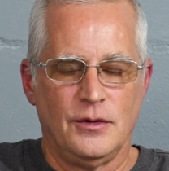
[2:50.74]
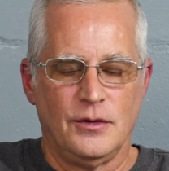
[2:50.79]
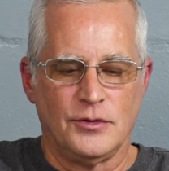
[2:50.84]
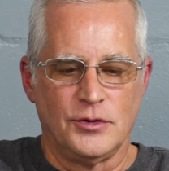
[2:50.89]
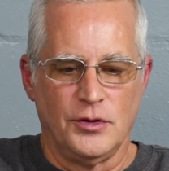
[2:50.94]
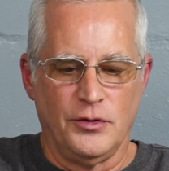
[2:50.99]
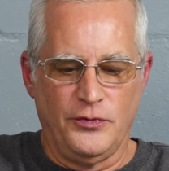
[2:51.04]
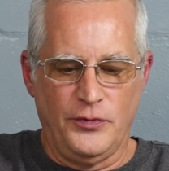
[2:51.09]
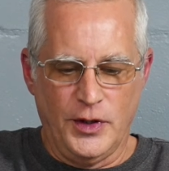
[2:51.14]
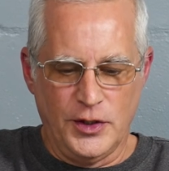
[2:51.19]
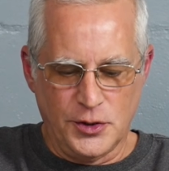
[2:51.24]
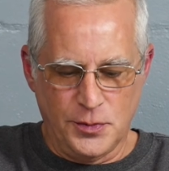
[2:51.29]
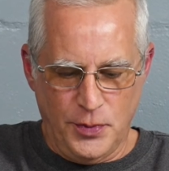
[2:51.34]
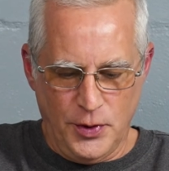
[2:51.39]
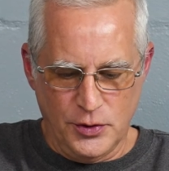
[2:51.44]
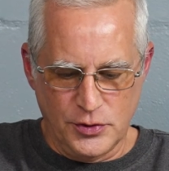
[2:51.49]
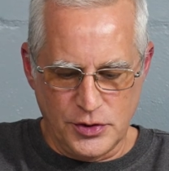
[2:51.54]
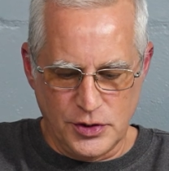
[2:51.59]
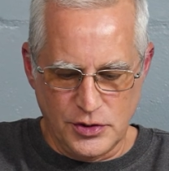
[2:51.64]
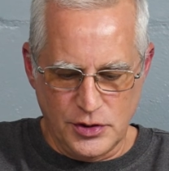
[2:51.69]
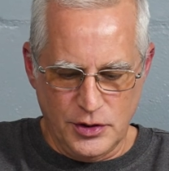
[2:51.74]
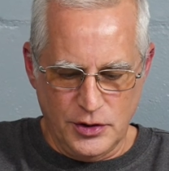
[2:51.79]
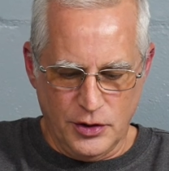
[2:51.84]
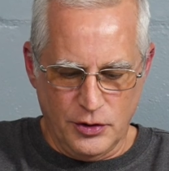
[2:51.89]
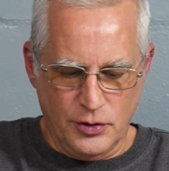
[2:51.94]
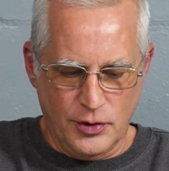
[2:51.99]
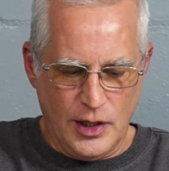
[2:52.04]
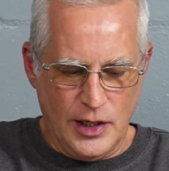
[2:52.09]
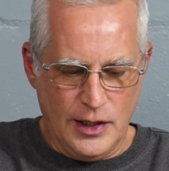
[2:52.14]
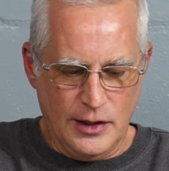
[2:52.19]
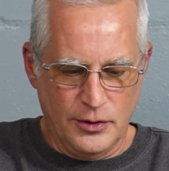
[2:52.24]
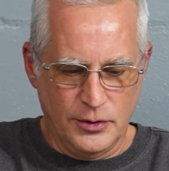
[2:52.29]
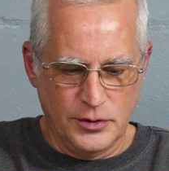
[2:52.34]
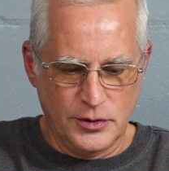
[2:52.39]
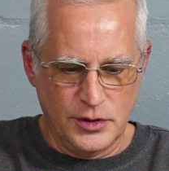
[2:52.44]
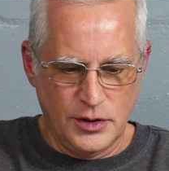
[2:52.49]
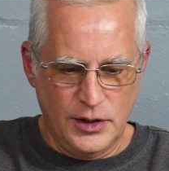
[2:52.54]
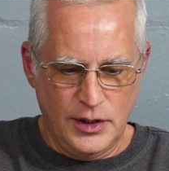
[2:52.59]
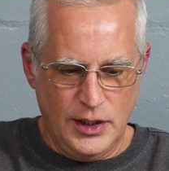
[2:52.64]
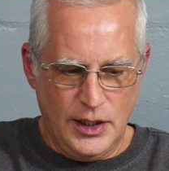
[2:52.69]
So the fence post is in the ground.